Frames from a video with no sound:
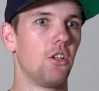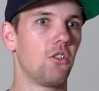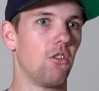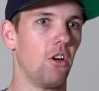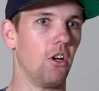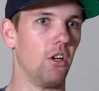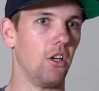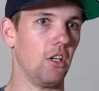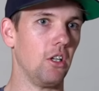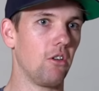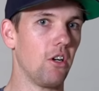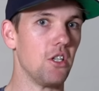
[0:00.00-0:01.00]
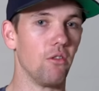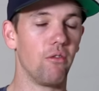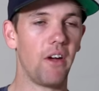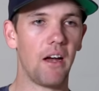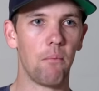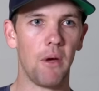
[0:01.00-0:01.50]
trying to increase your
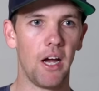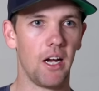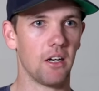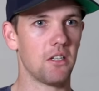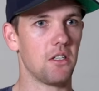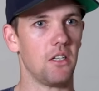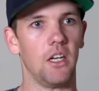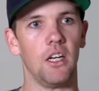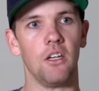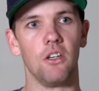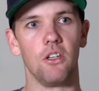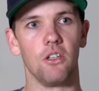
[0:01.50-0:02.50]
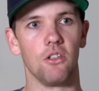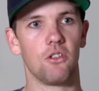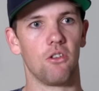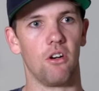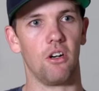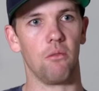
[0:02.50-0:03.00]
fat max, and you're
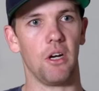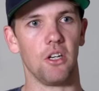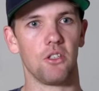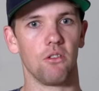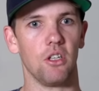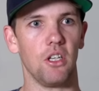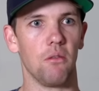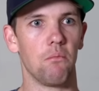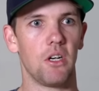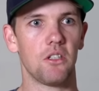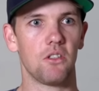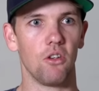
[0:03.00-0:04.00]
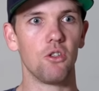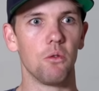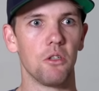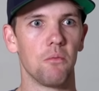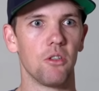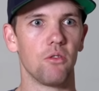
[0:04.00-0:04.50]
trying to make sure that your slow
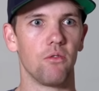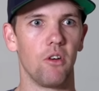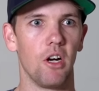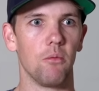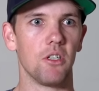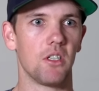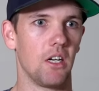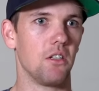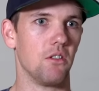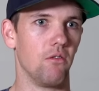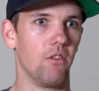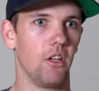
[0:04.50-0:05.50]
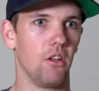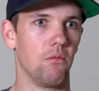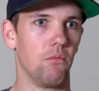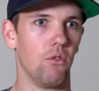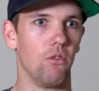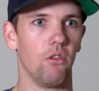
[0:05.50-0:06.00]
twitch muscle fibers start to develop
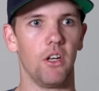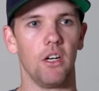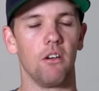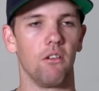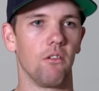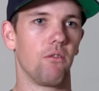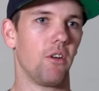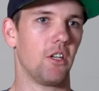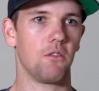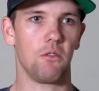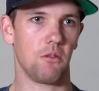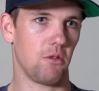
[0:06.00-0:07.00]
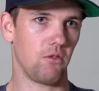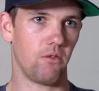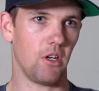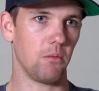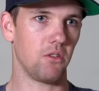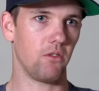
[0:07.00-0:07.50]
more than fast twitch muscle
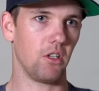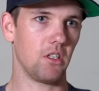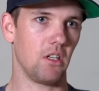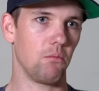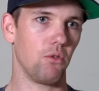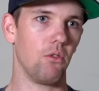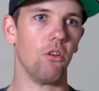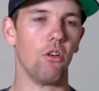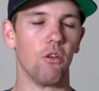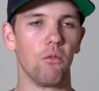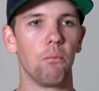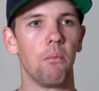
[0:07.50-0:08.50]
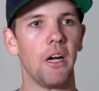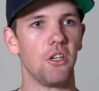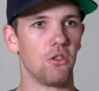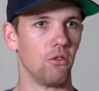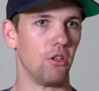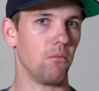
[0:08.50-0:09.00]
fibers, for example, or make
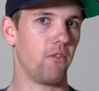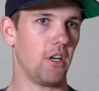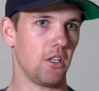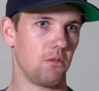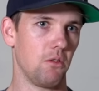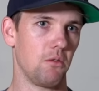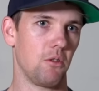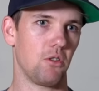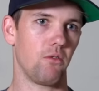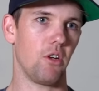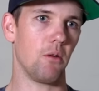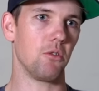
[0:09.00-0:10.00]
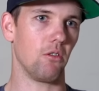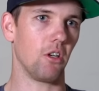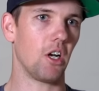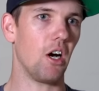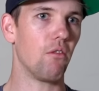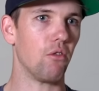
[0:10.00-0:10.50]
sure your fast twitch muscle fibers are
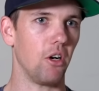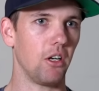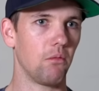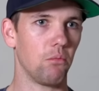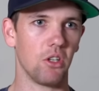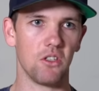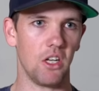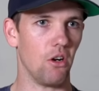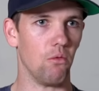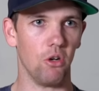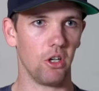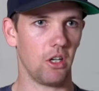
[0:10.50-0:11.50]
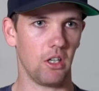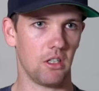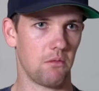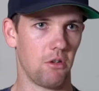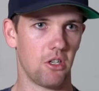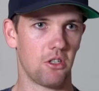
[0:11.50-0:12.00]
recovering because they're not working
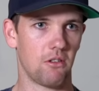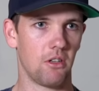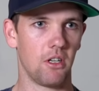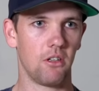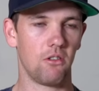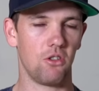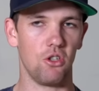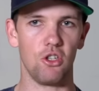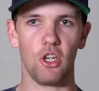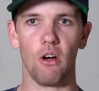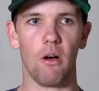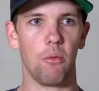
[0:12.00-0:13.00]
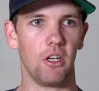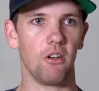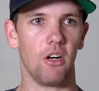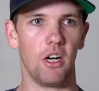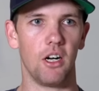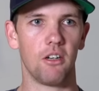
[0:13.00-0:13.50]
as much. As soon as you go uphill
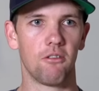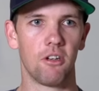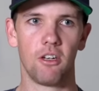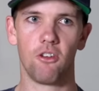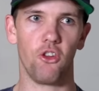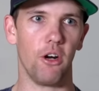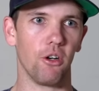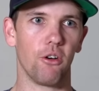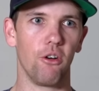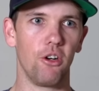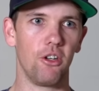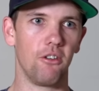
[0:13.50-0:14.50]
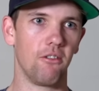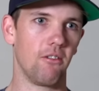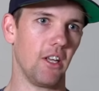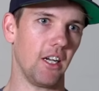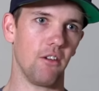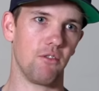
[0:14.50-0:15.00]
hard, they're recruited,
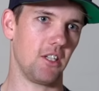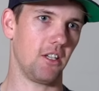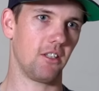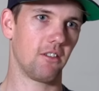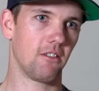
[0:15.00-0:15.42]
they get fatigued.